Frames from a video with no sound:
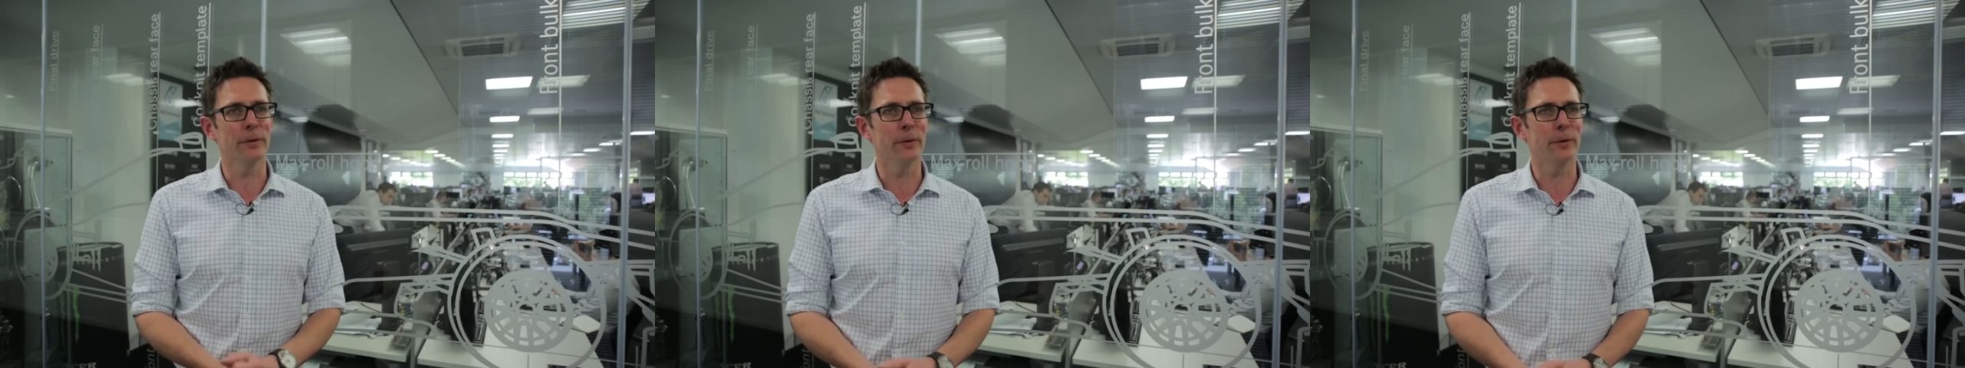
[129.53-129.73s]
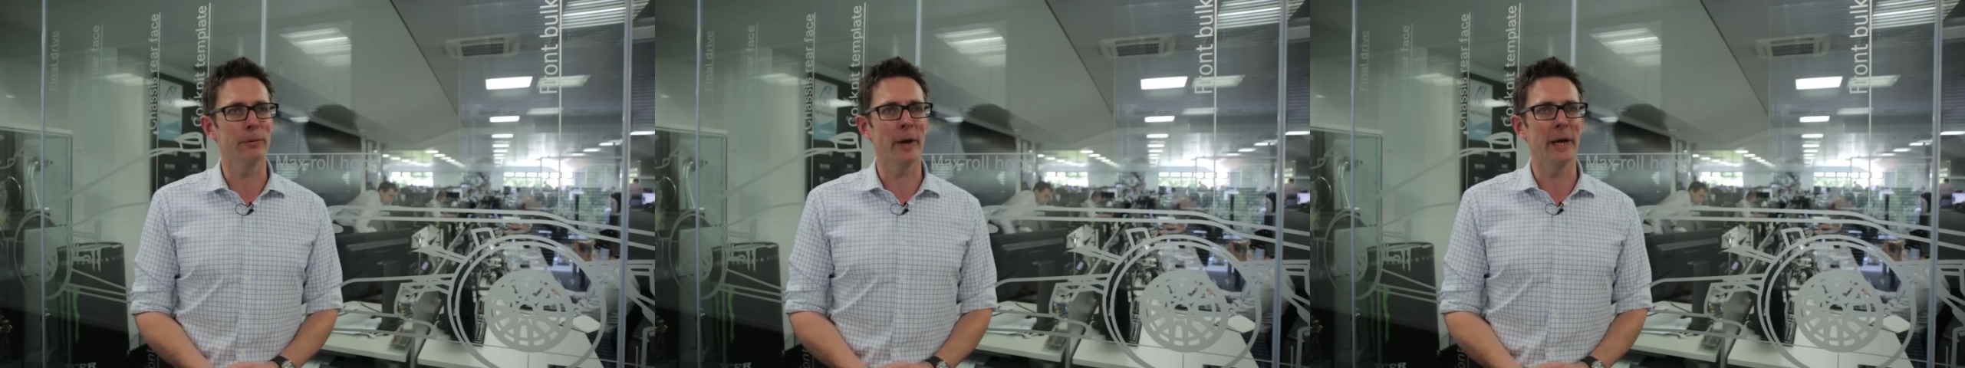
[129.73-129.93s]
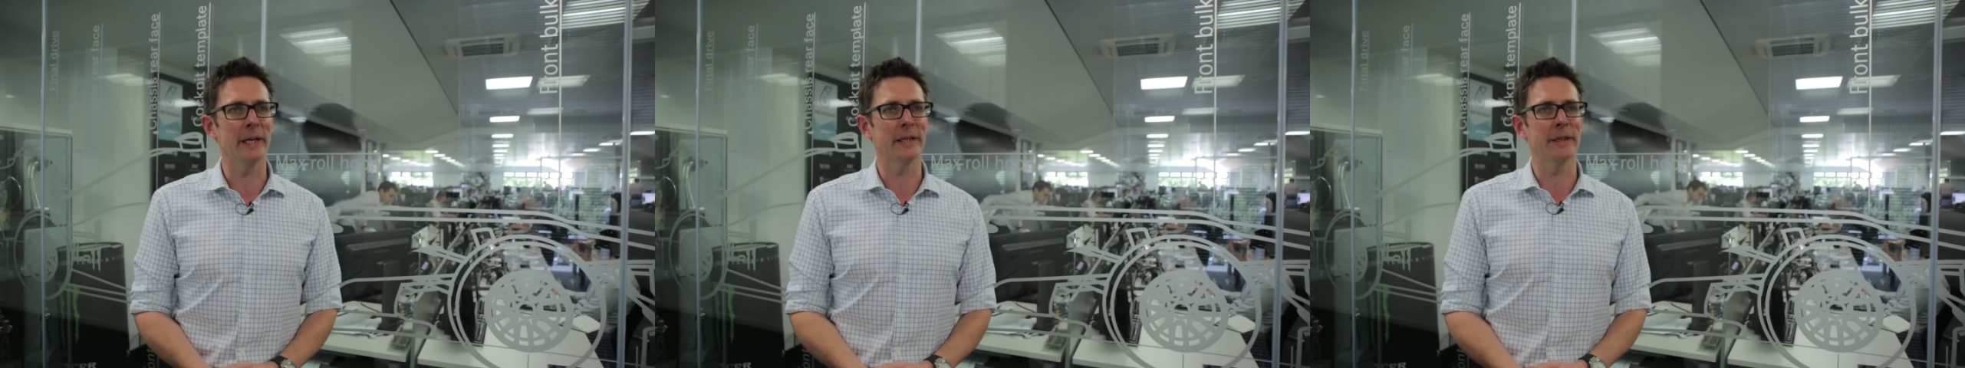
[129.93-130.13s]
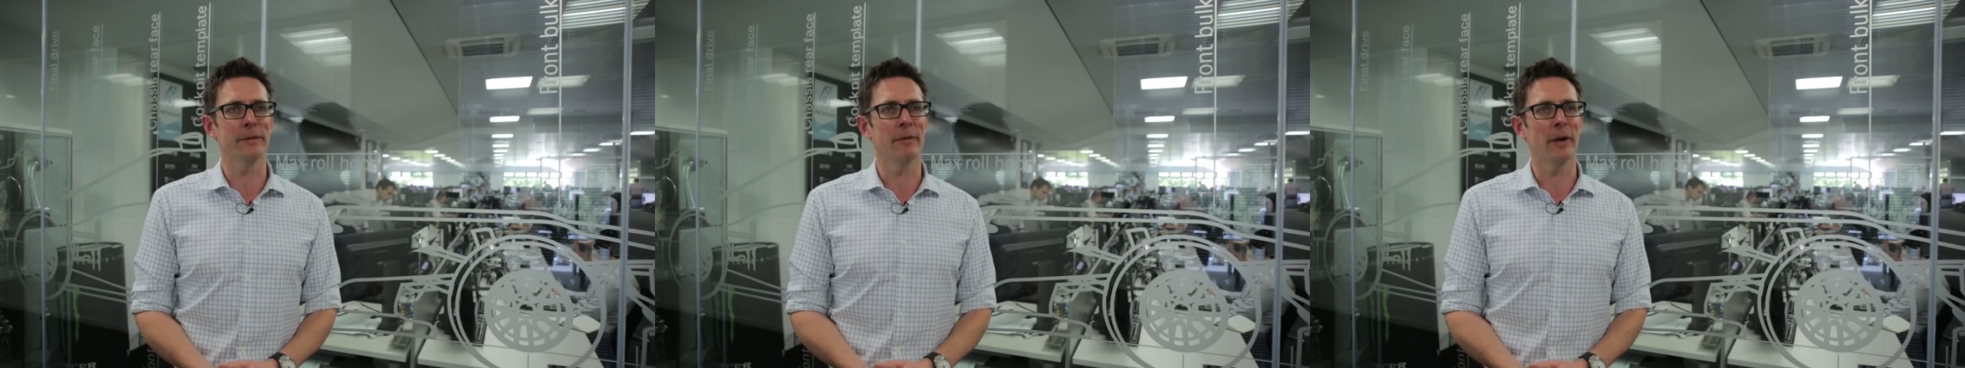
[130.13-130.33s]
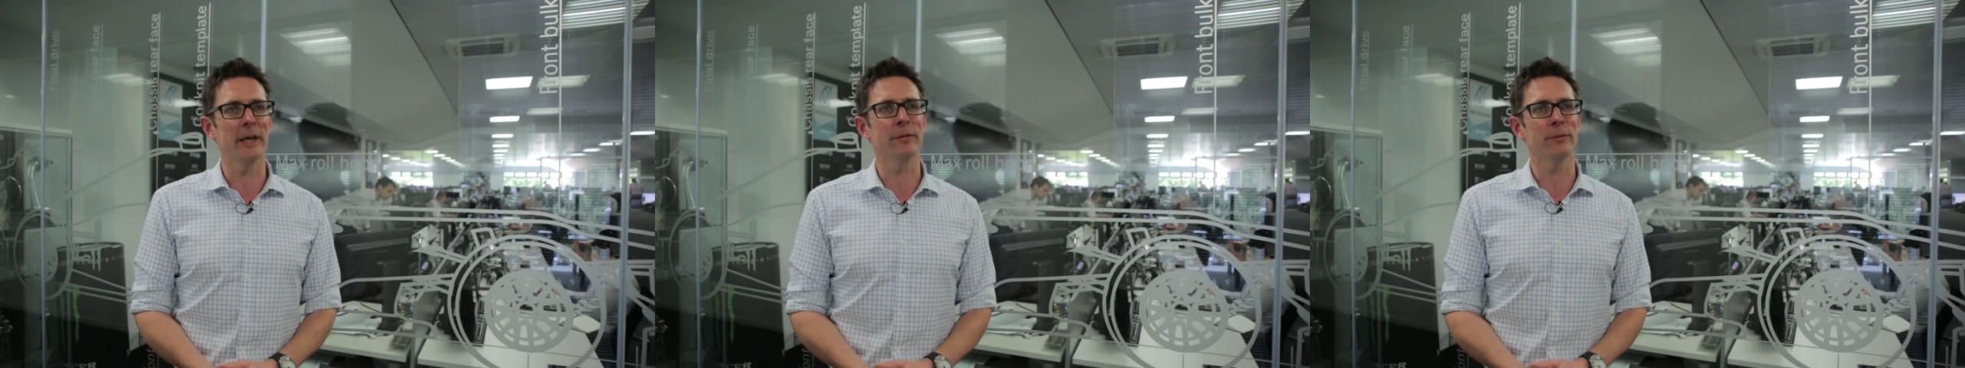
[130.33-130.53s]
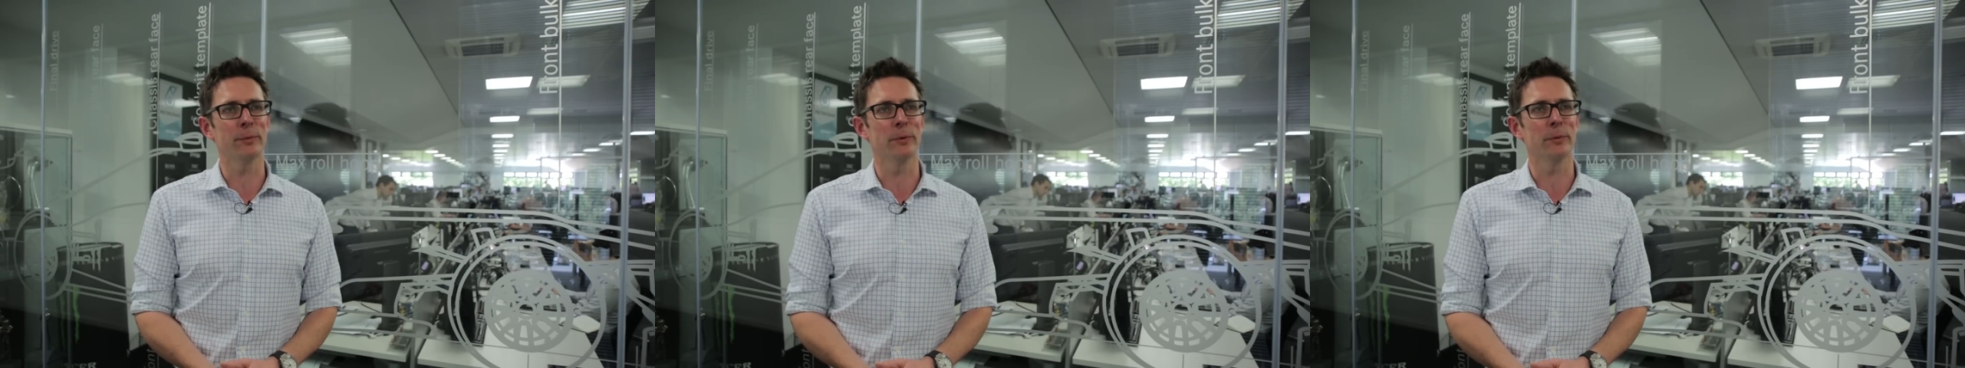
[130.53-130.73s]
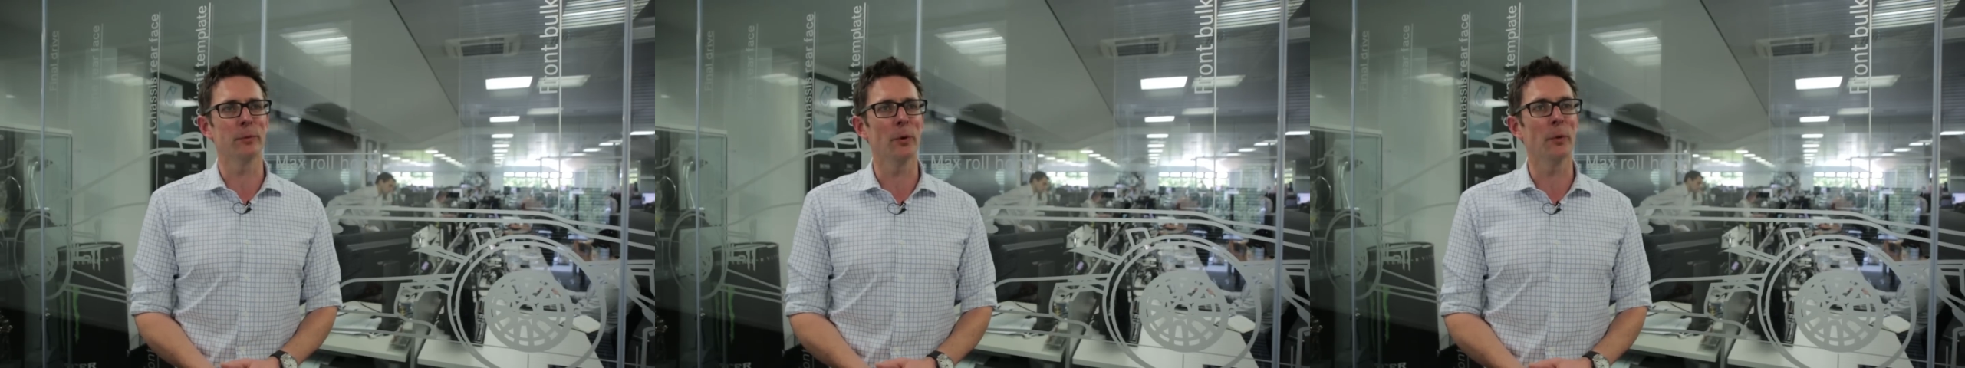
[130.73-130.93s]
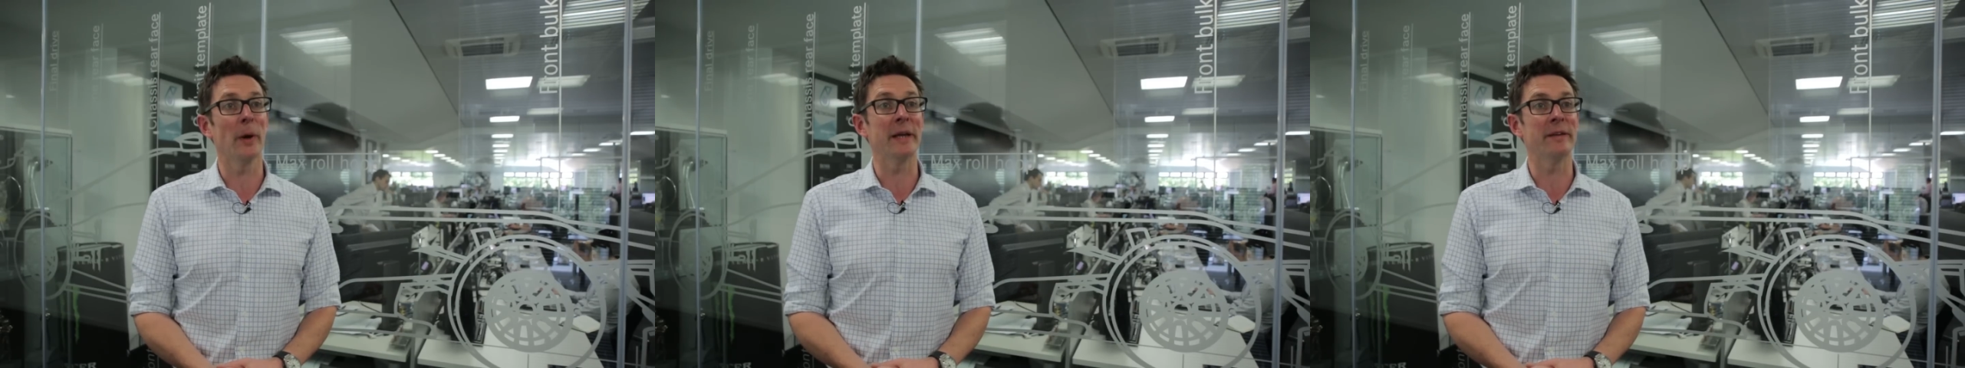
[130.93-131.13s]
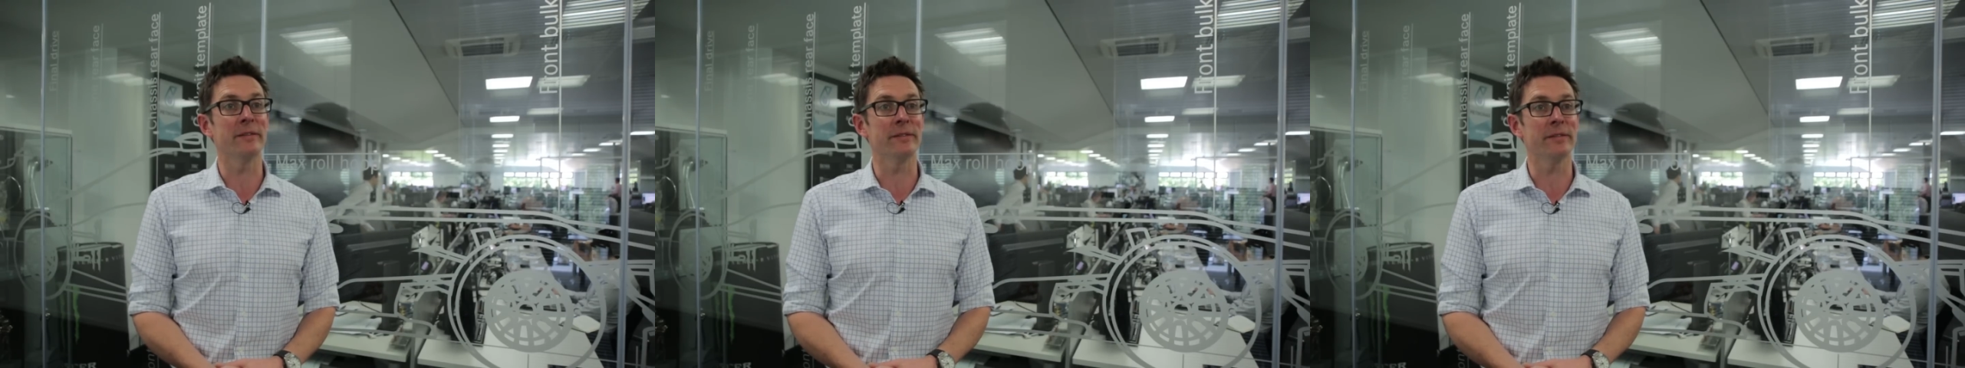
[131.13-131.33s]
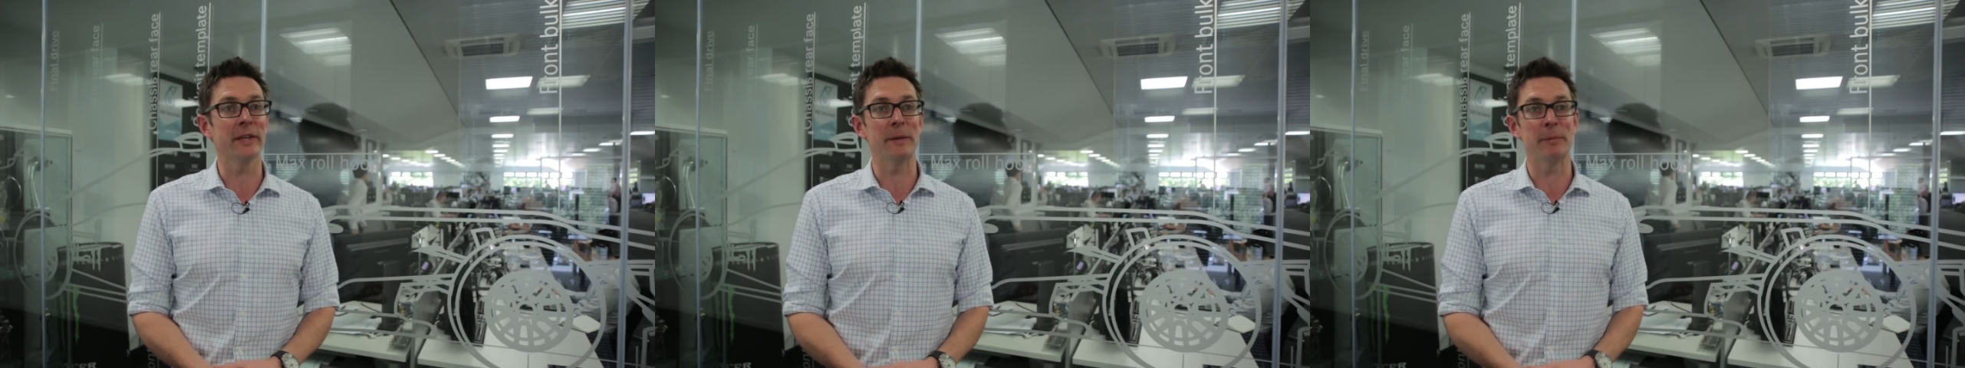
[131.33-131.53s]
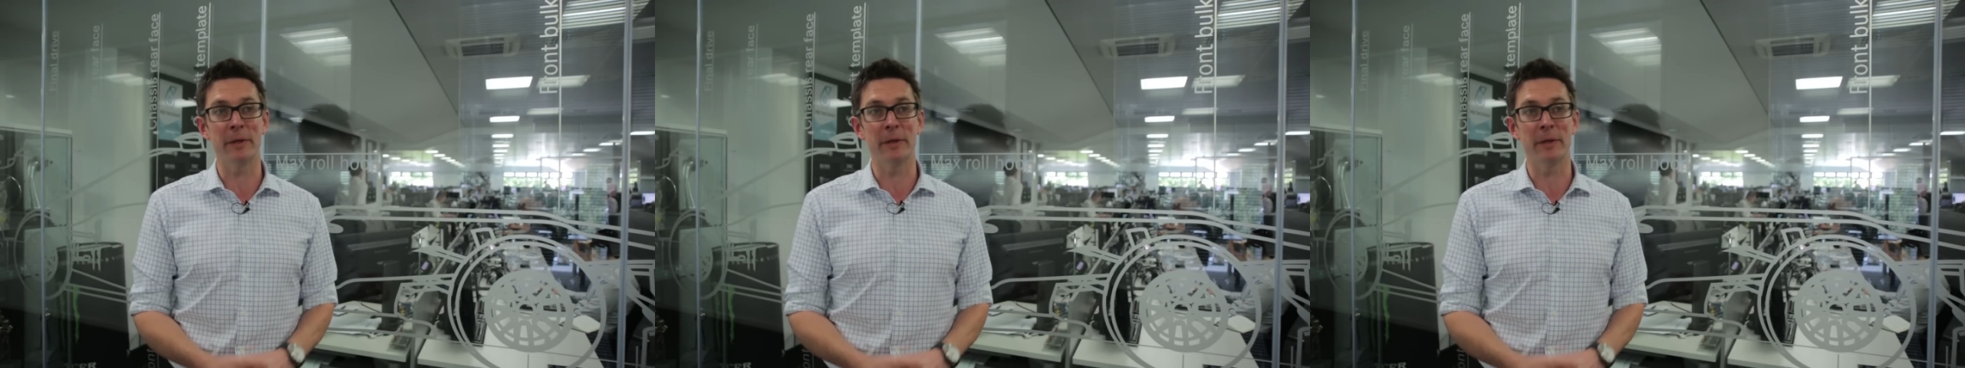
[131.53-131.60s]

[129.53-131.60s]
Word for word: or rain in the race, we'll, we'll wait and see.